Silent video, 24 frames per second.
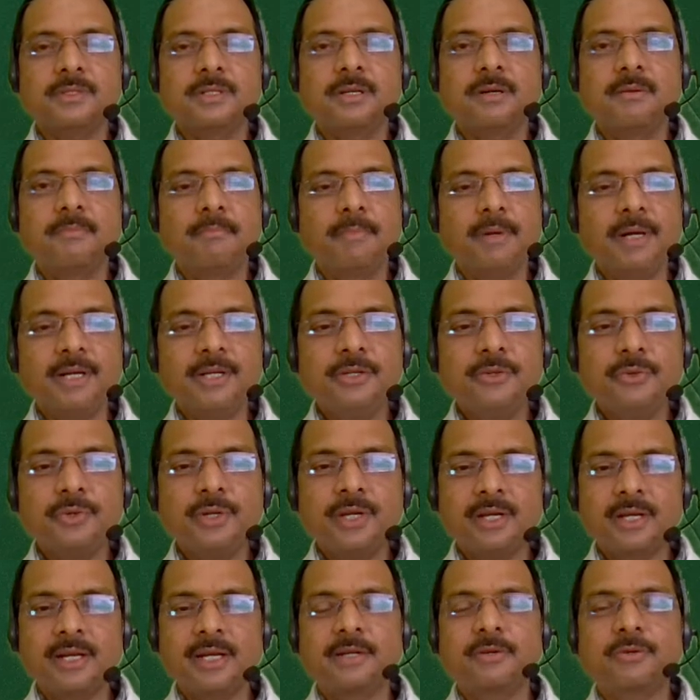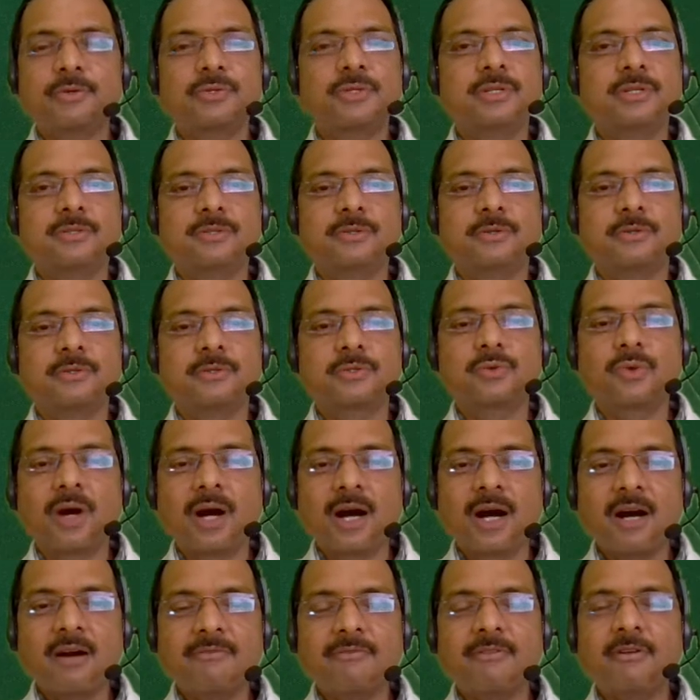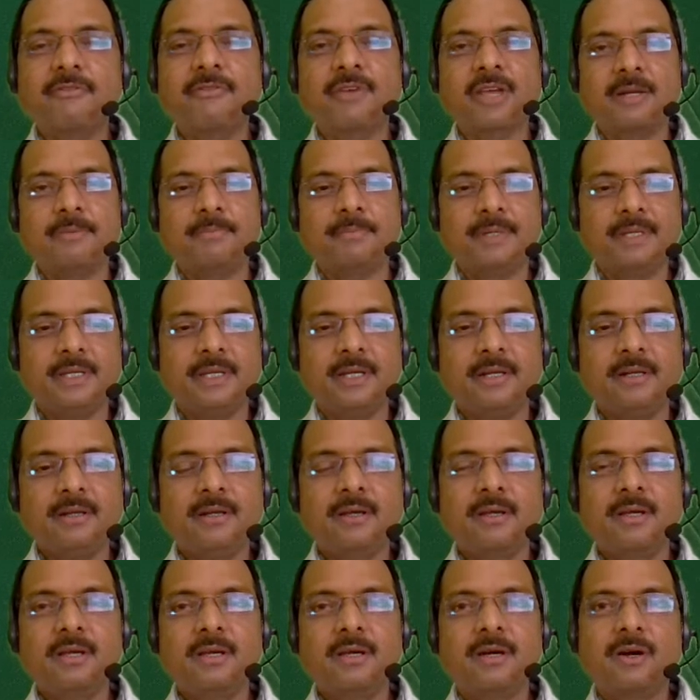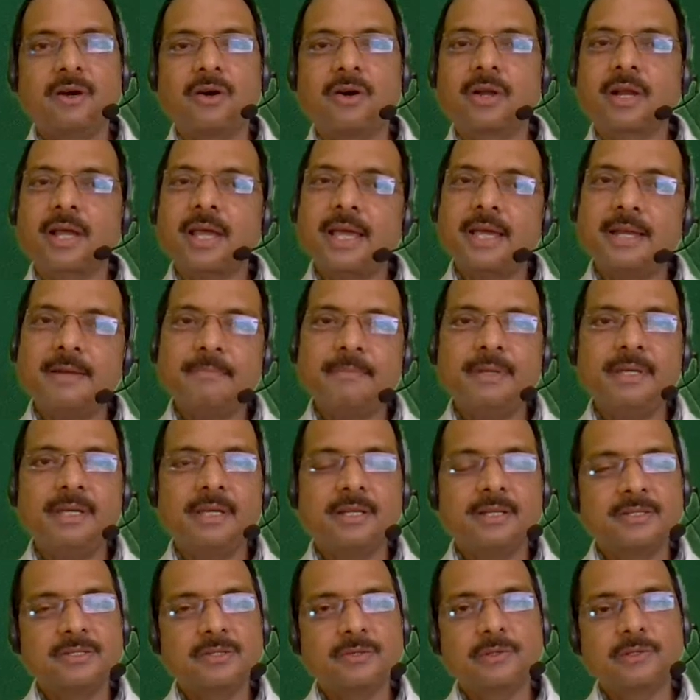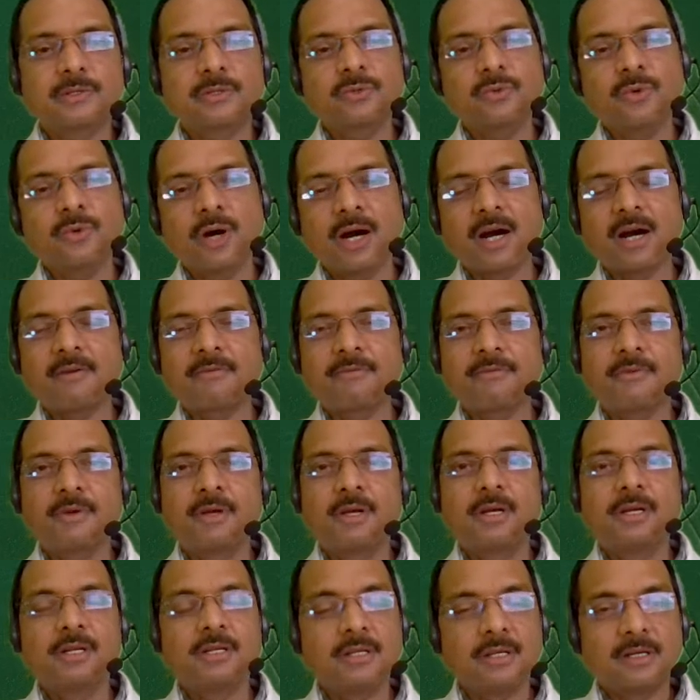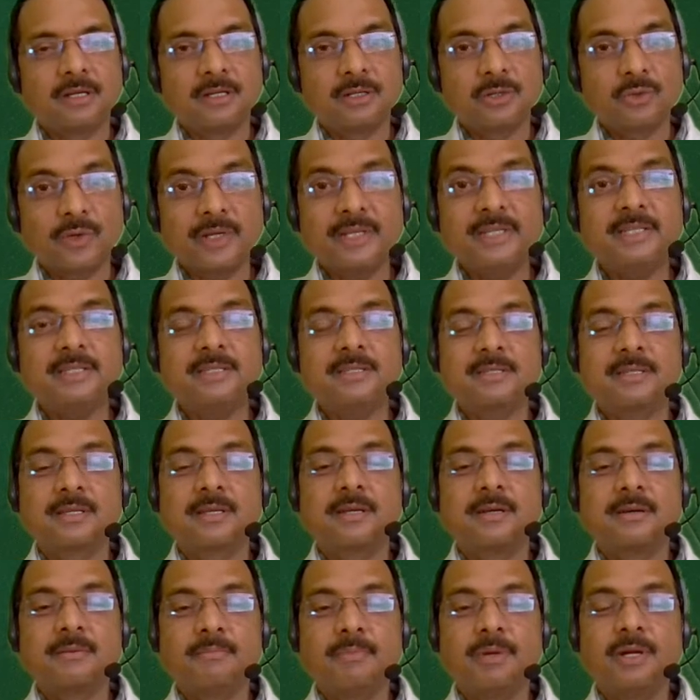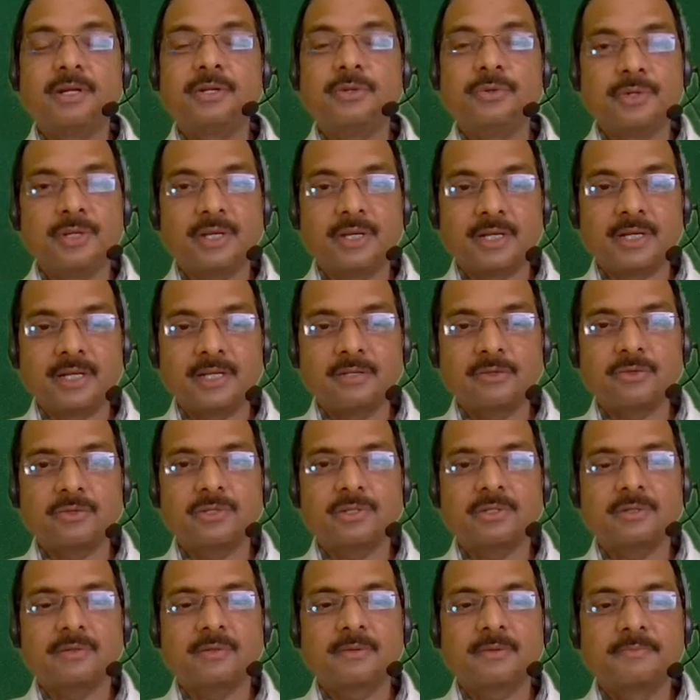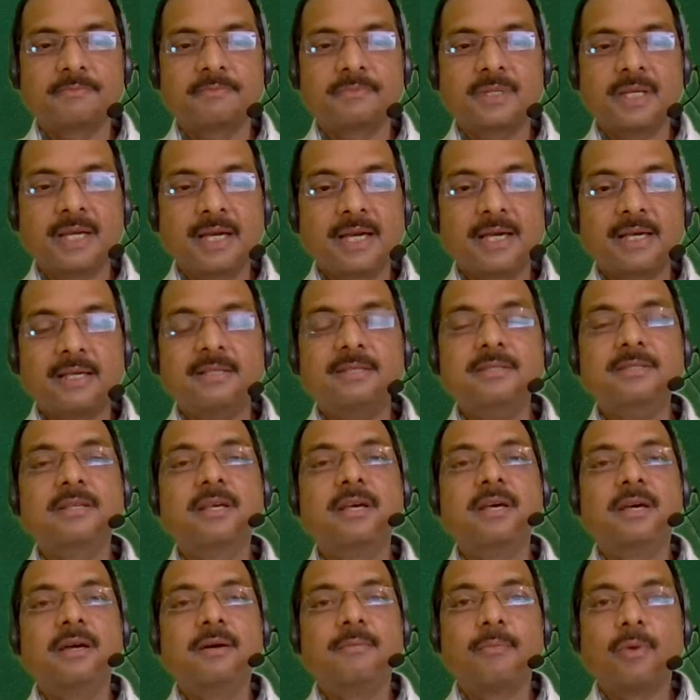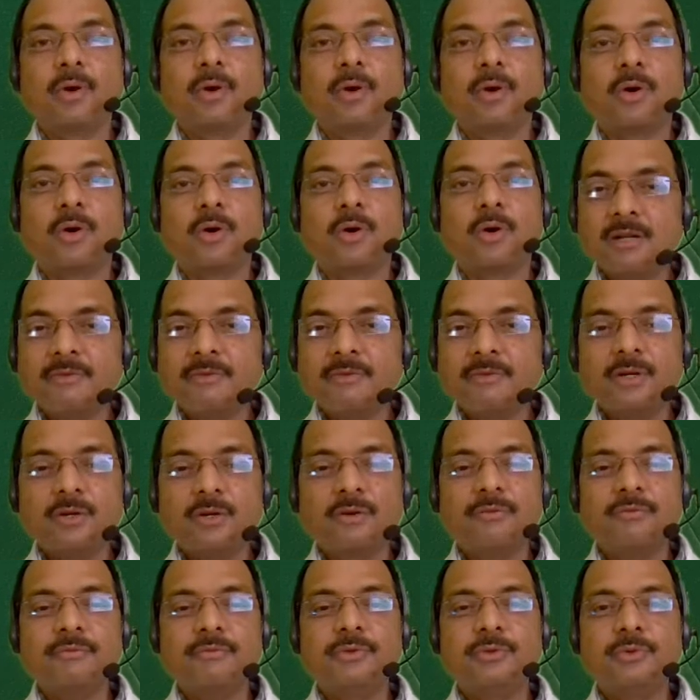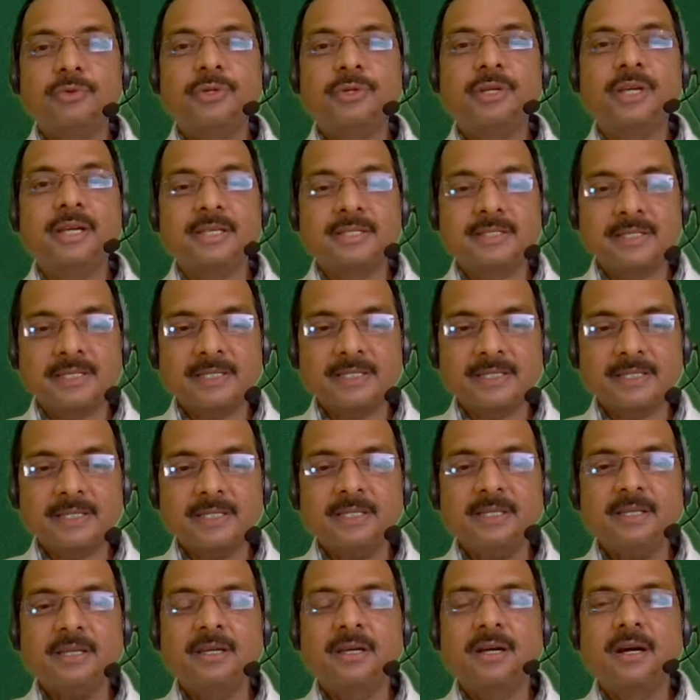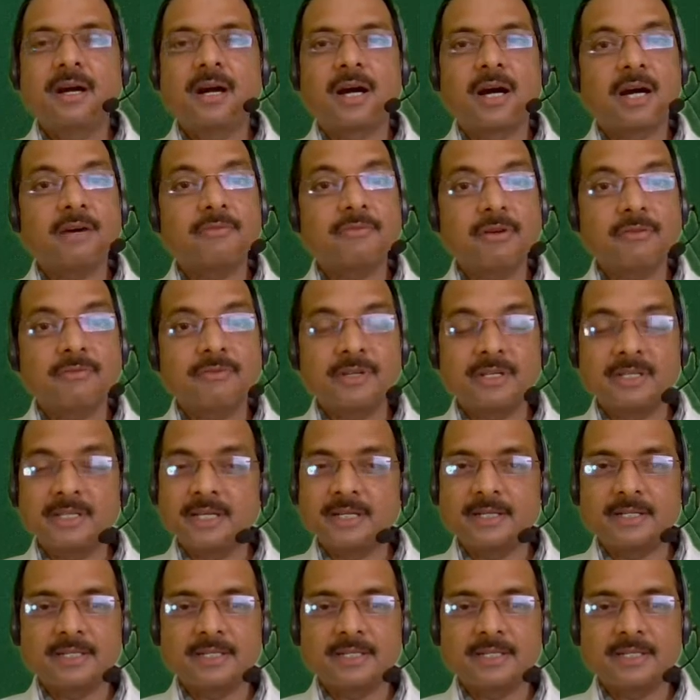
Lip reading: Blood urea nitrogen is equals to half of NPN, or NPN is equals to twice blood urea nitrogen. As molecular weight of urea is 60, half of it, that is